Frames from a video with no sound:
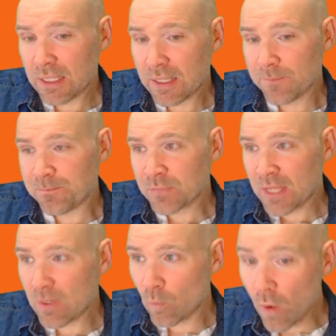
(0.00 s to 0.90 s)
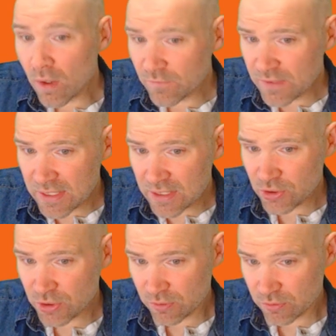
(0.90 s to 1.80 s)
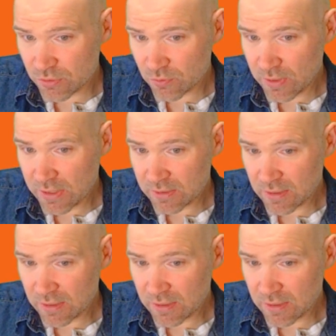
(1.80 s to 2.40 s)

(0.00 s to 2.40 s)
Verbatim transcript: Um, and one of the issues with,